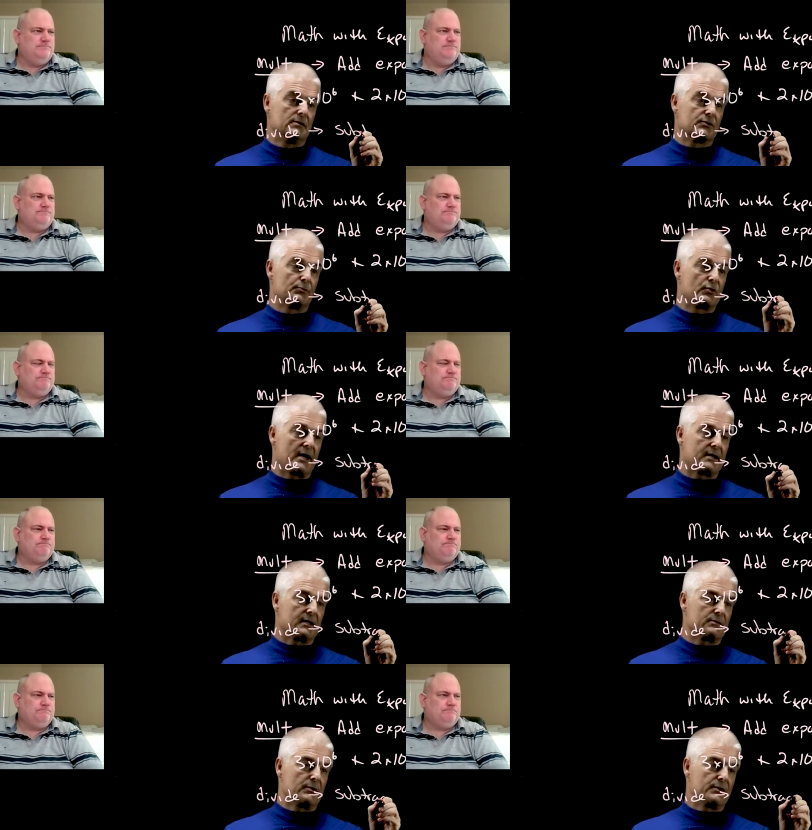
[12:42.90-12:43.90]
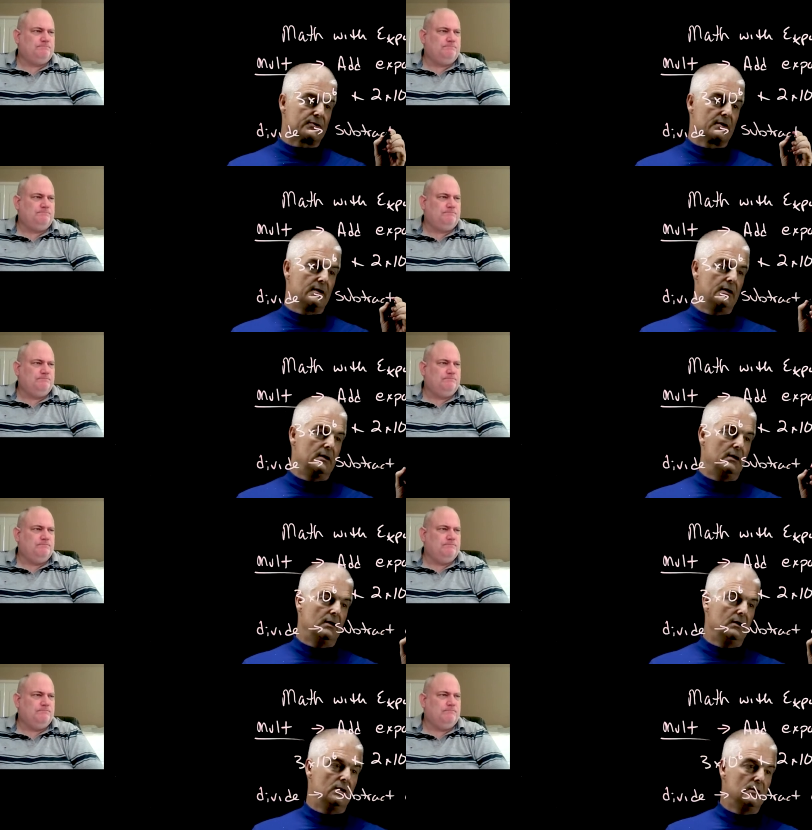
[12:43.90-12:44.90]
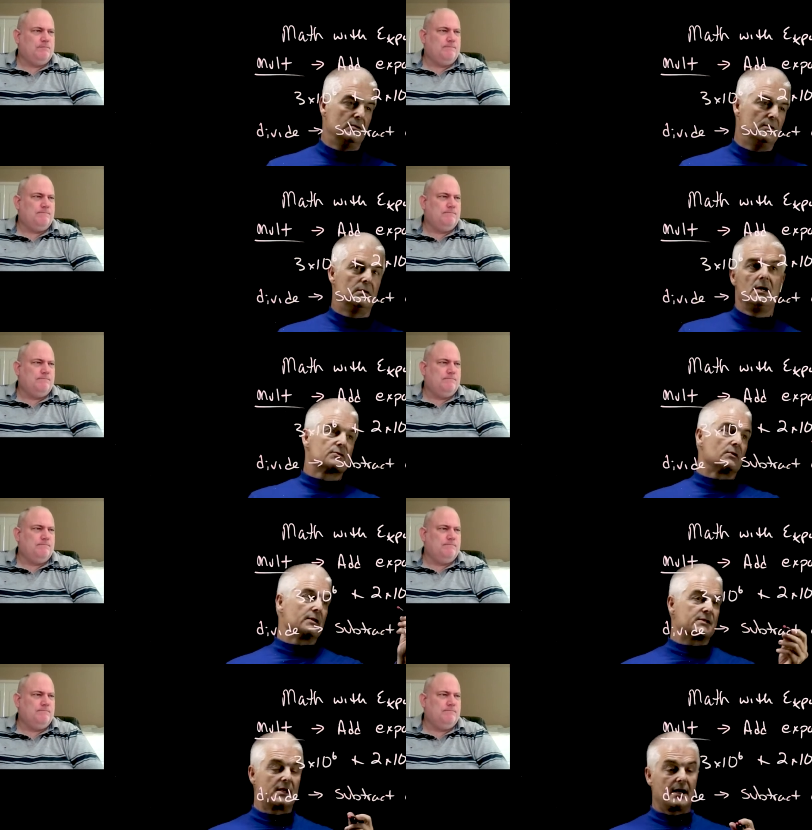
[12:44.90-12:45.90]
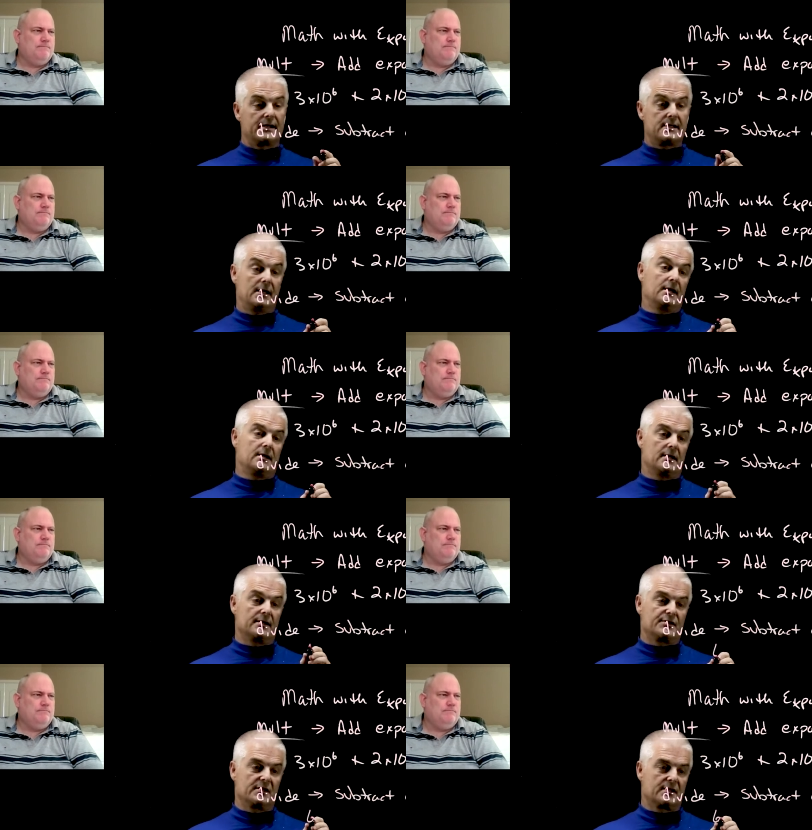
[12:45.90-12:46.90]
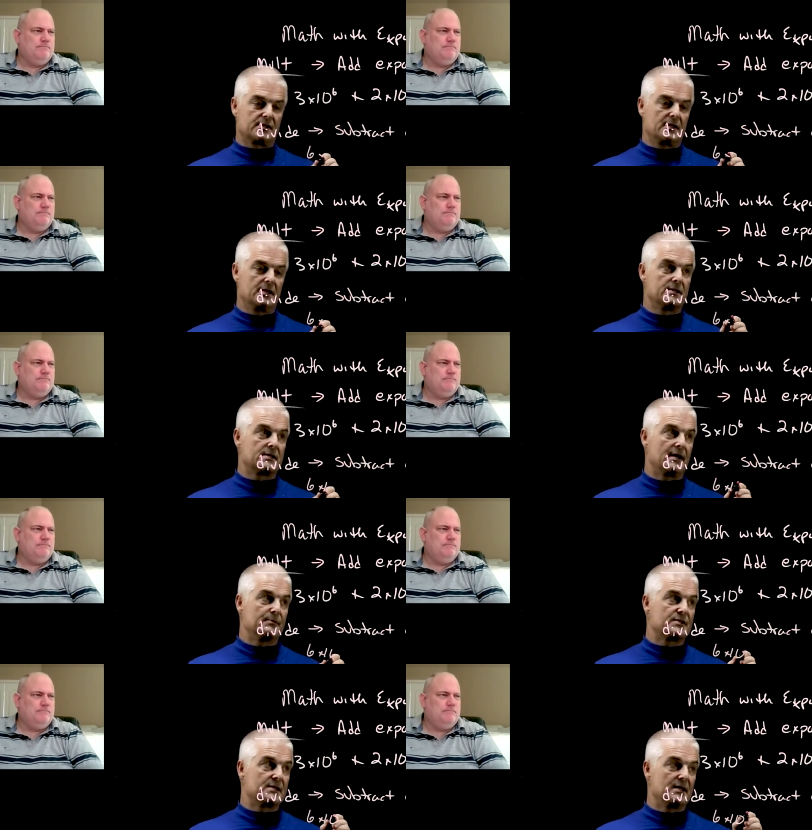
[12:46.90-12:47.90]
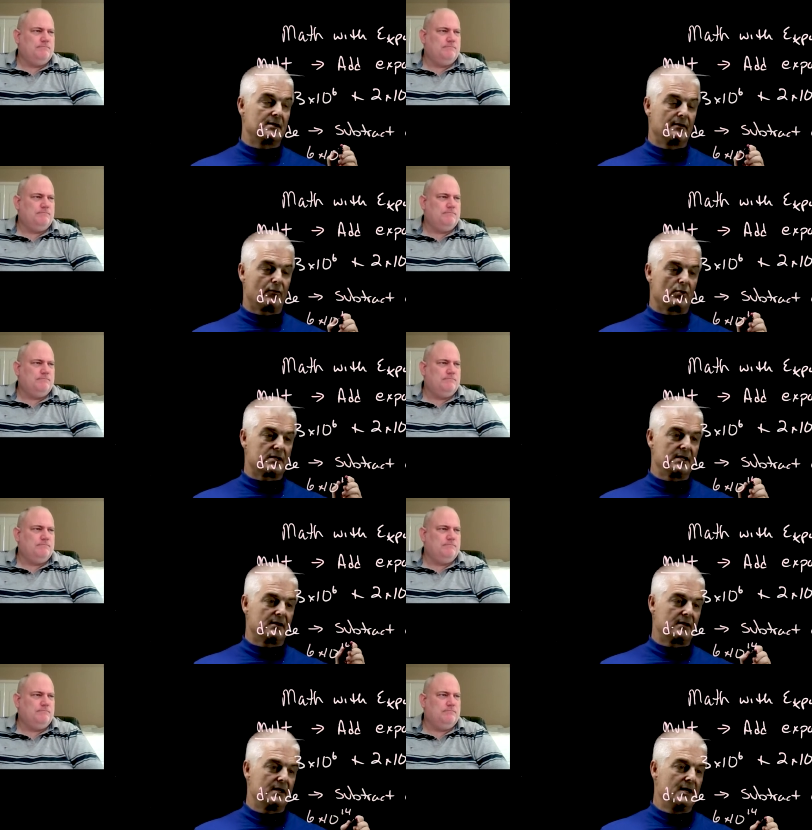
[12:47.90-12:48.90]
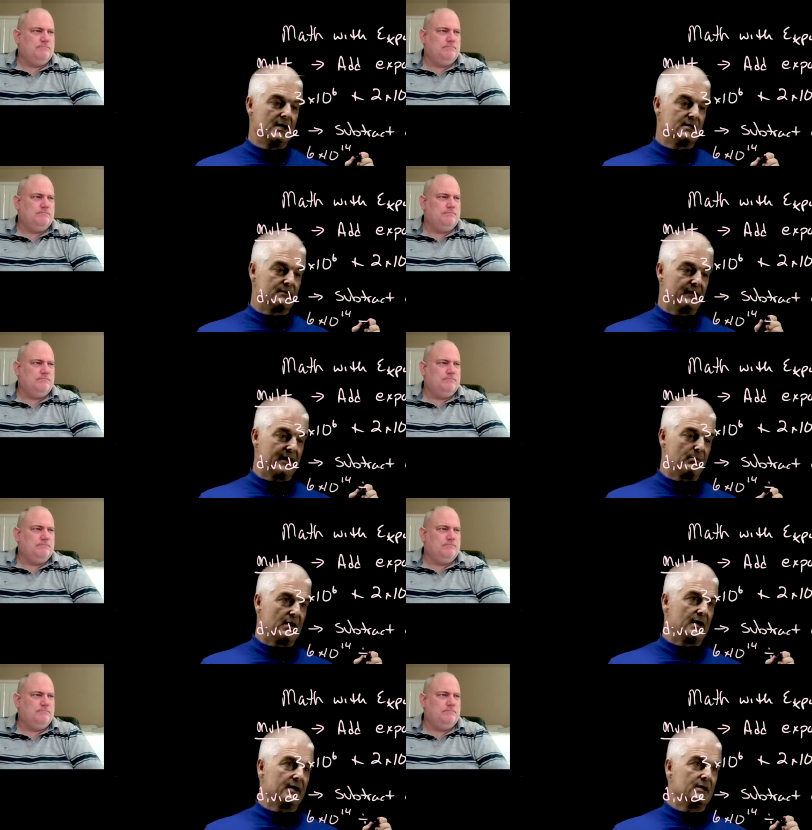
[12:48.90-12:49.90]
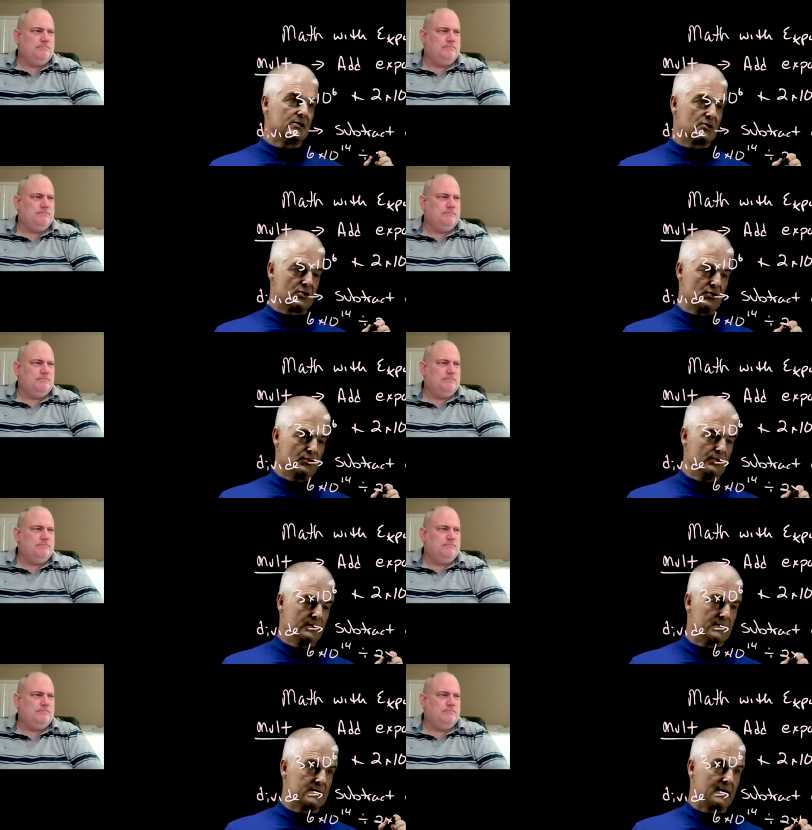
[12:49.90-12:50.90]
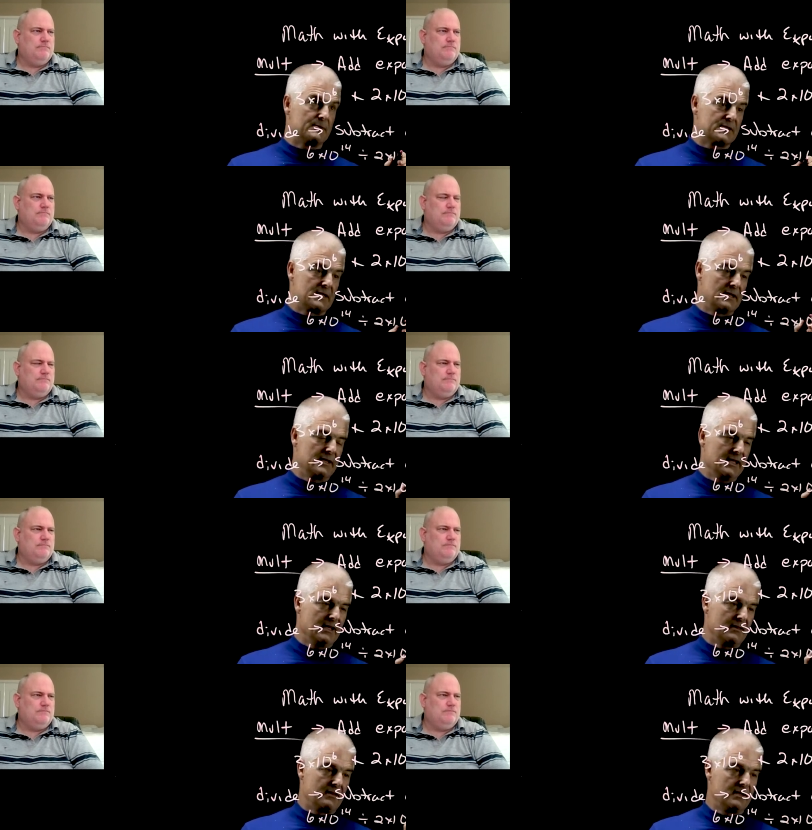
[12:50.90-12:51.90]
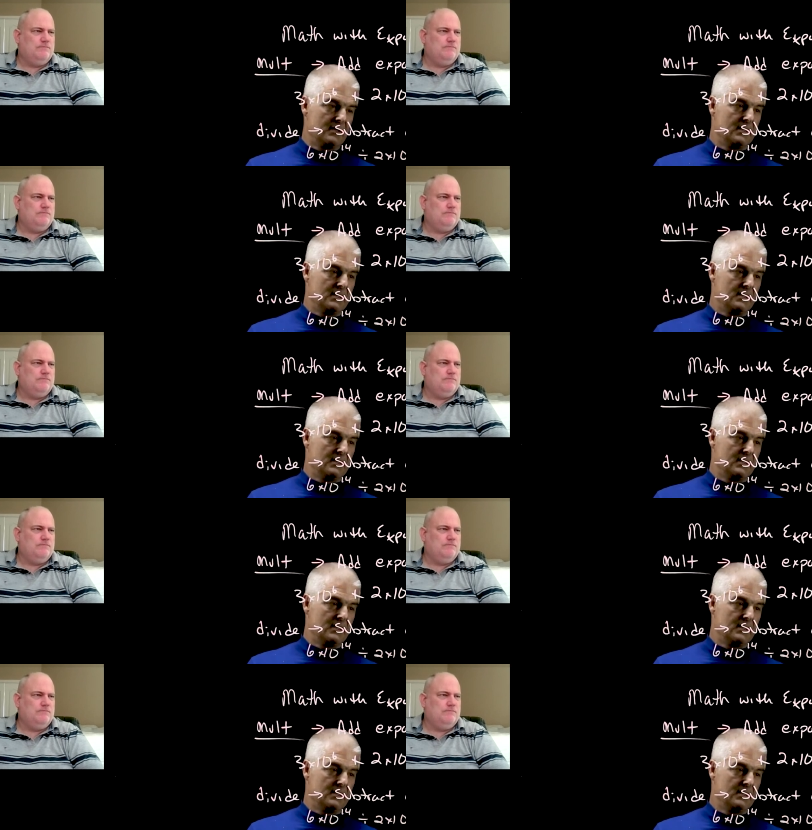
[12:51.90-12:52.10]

Speaker 1: Subtract exponents. So let's say I take uh, 6 times 10 to the 14th divided by 2 times 10 to the 8th.